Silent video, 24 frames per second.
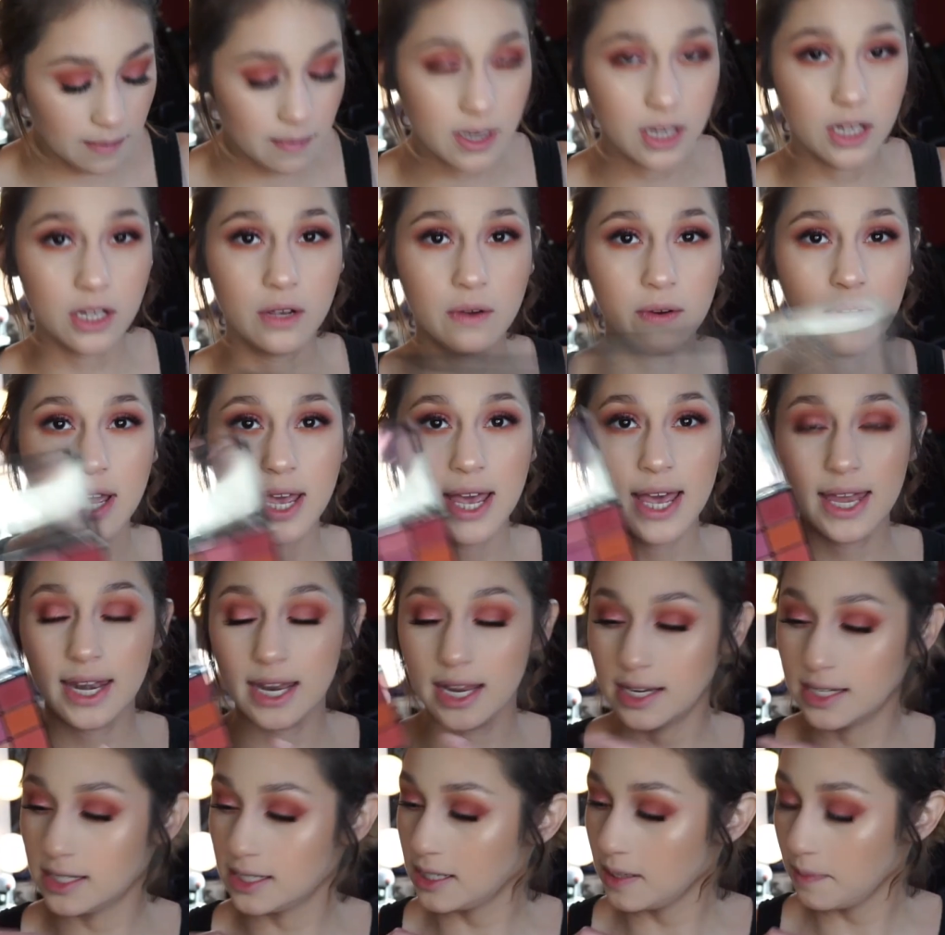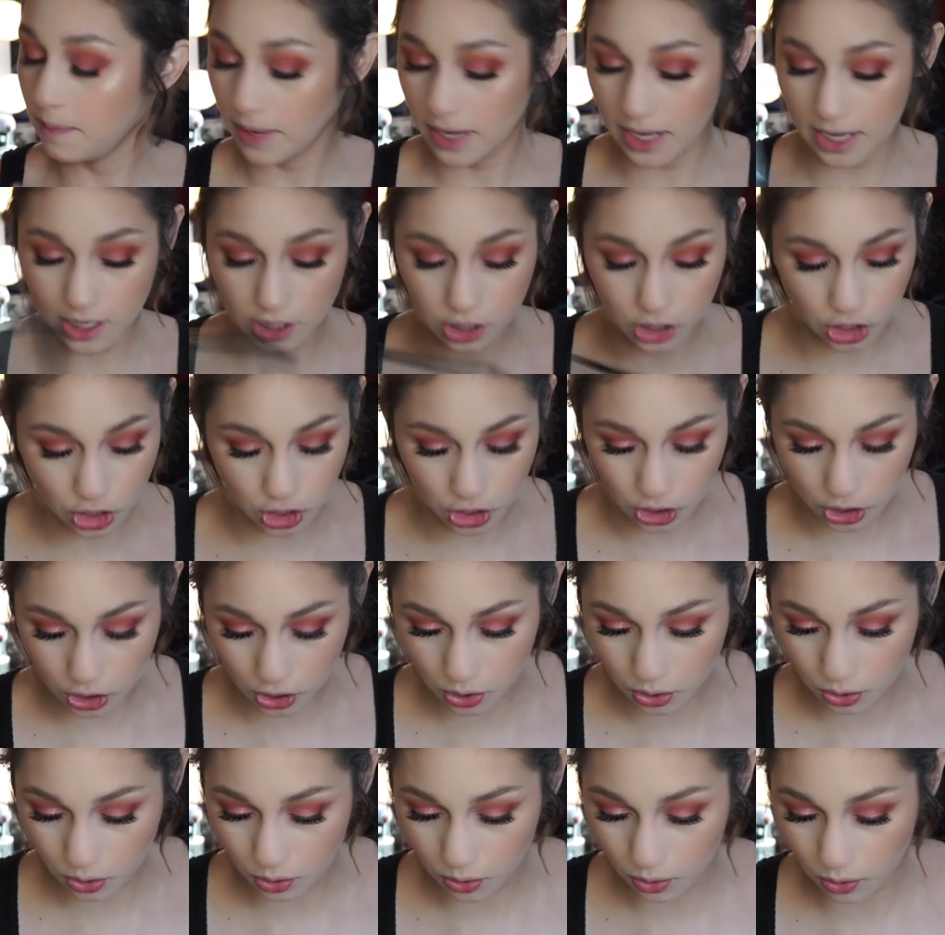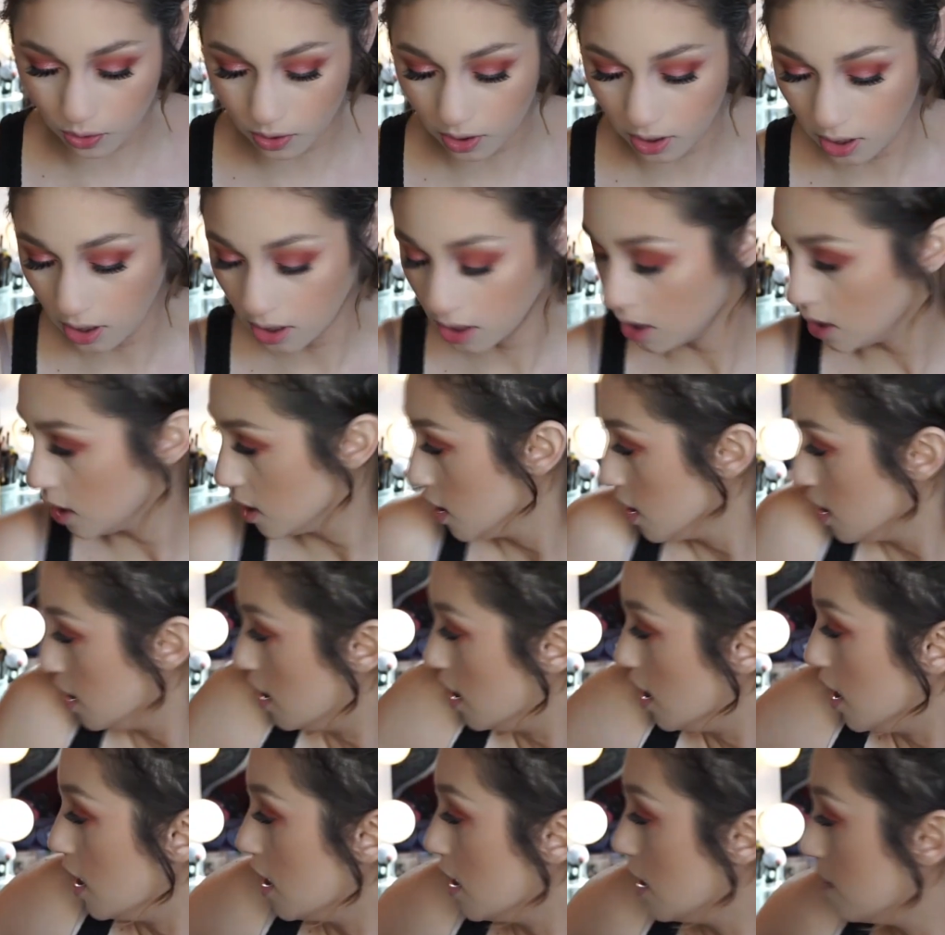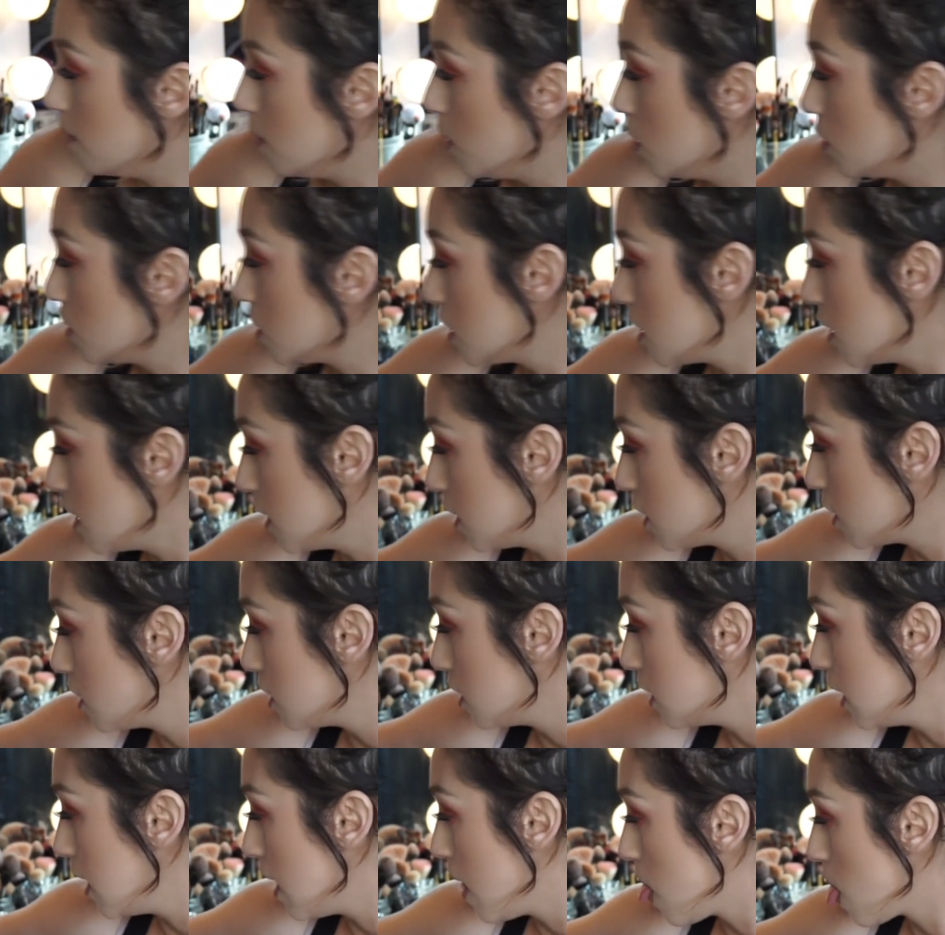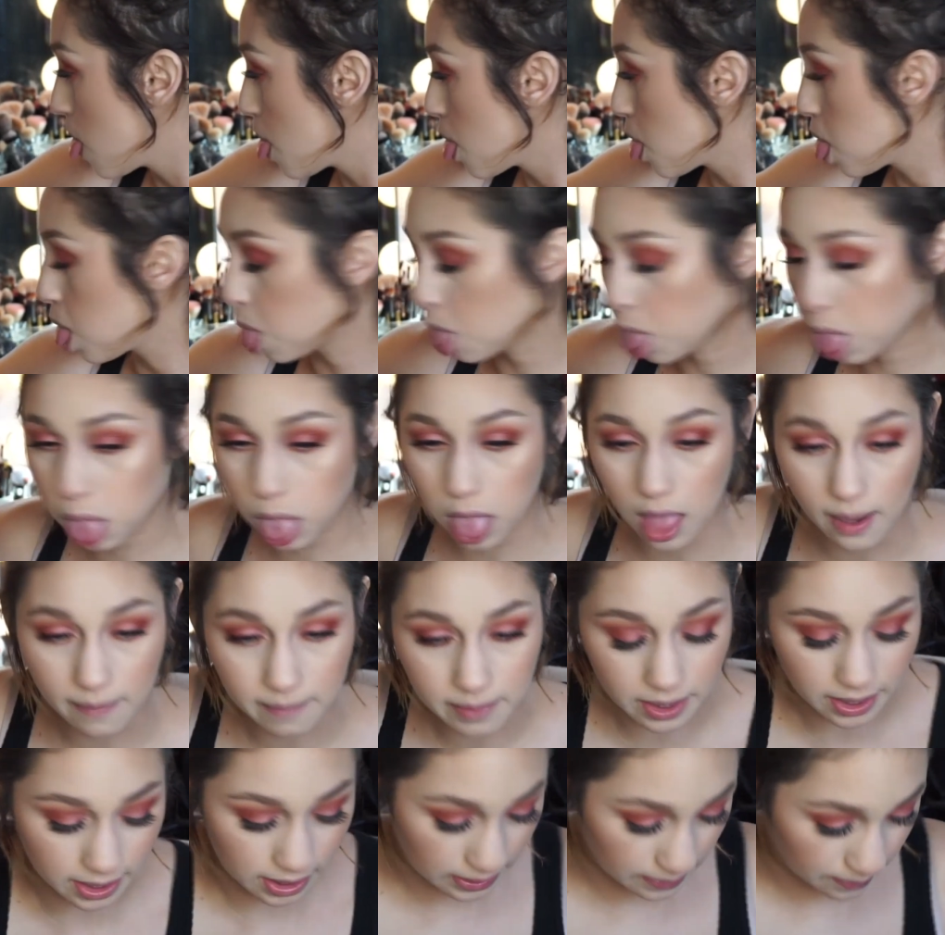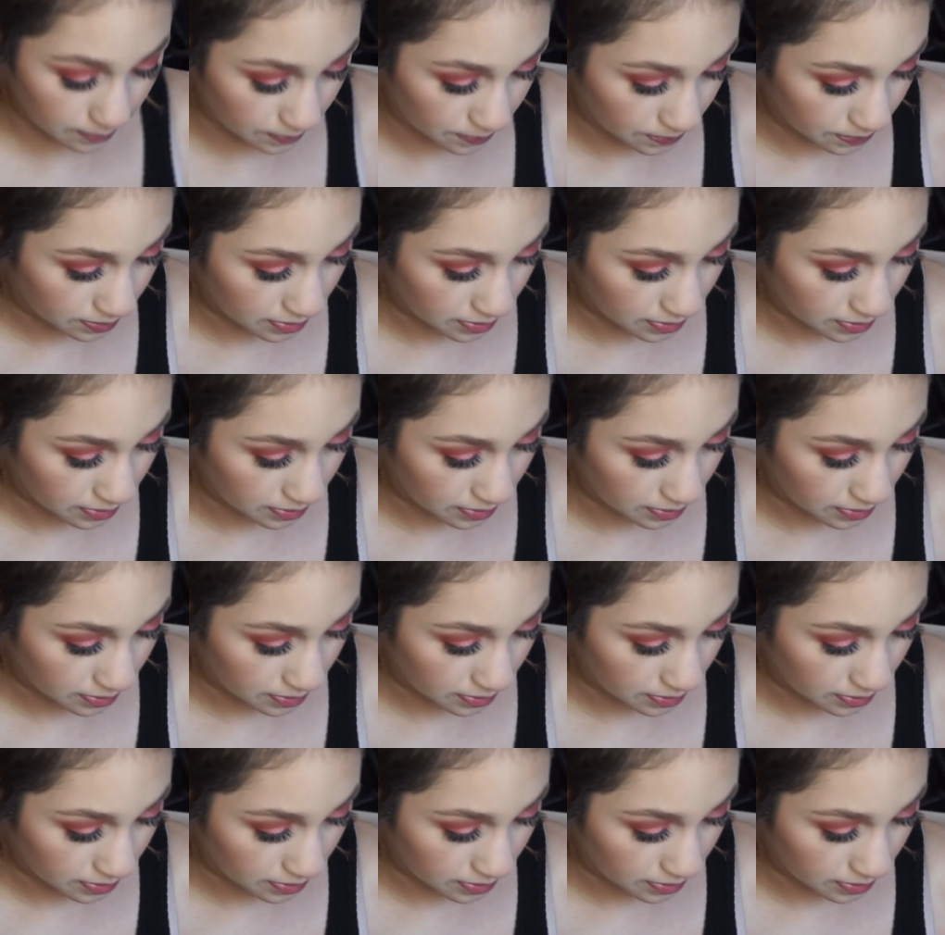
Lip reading: I'm gonna go ahead and dip into, hold on actually, I'm lying.